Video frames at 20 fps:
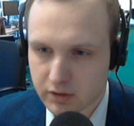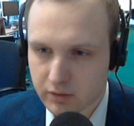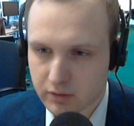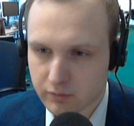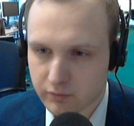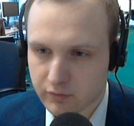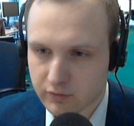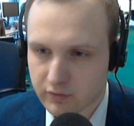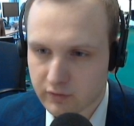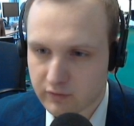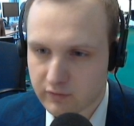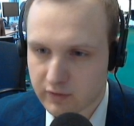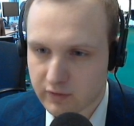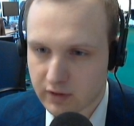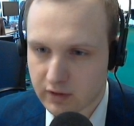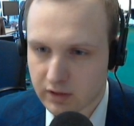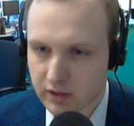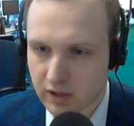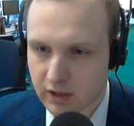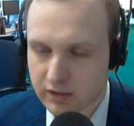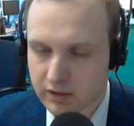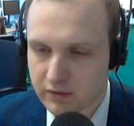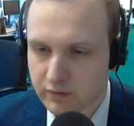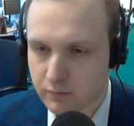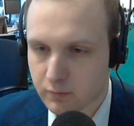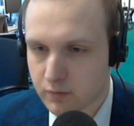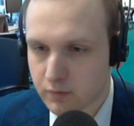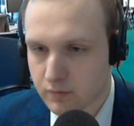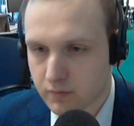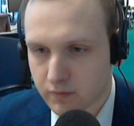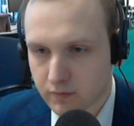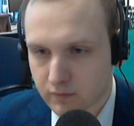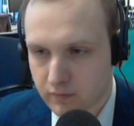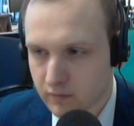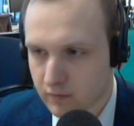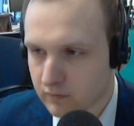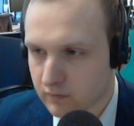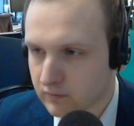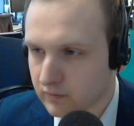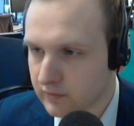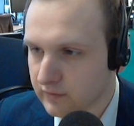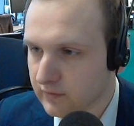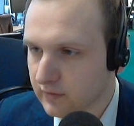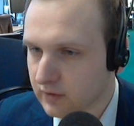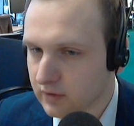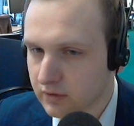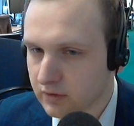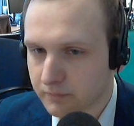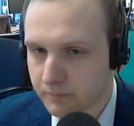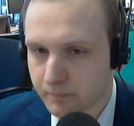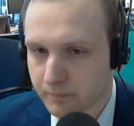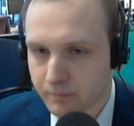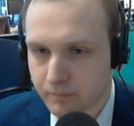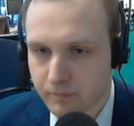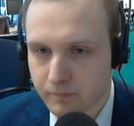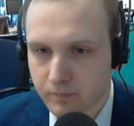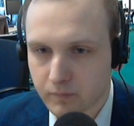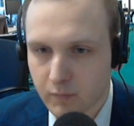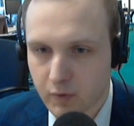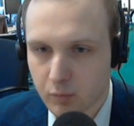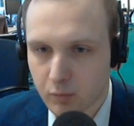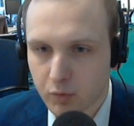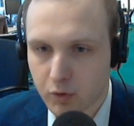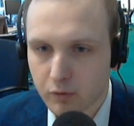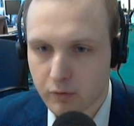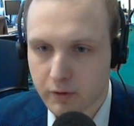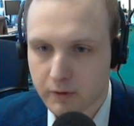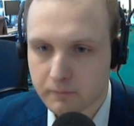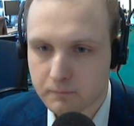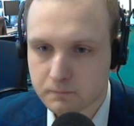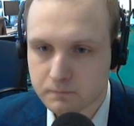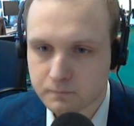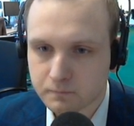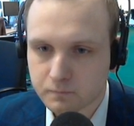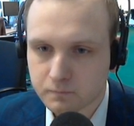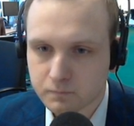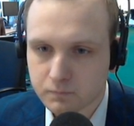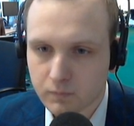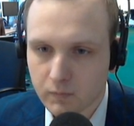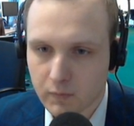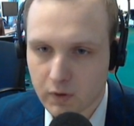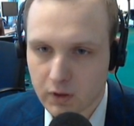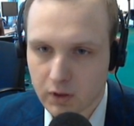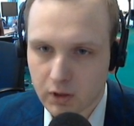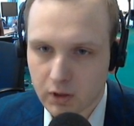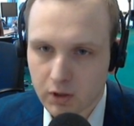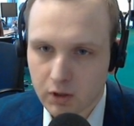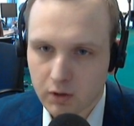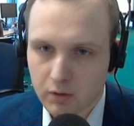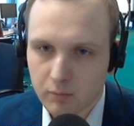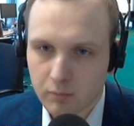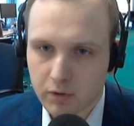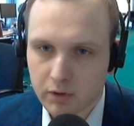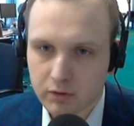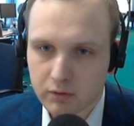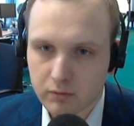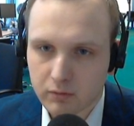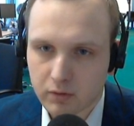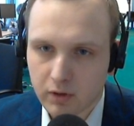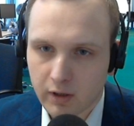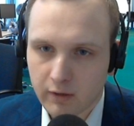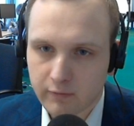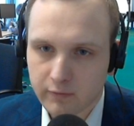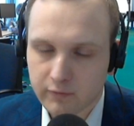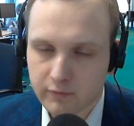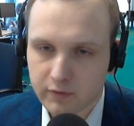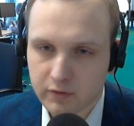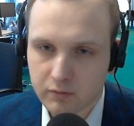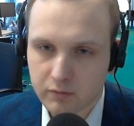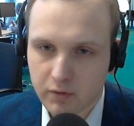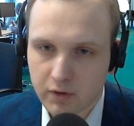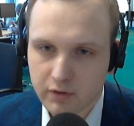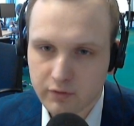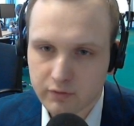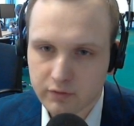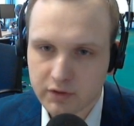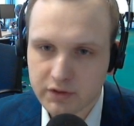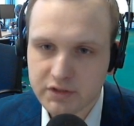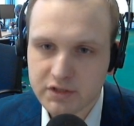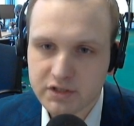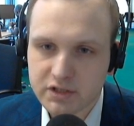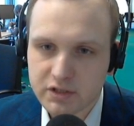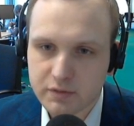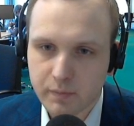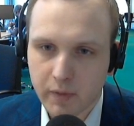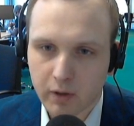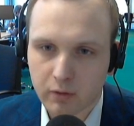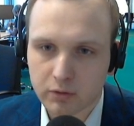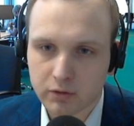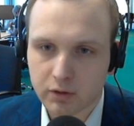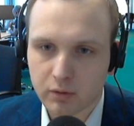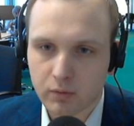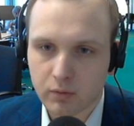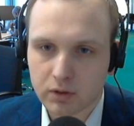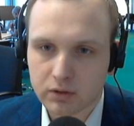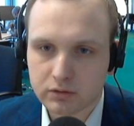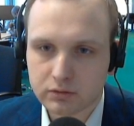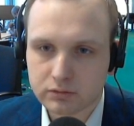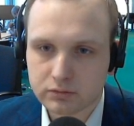there was a descent like this, which was just recently broken. But you have a situation. This is a speculative one.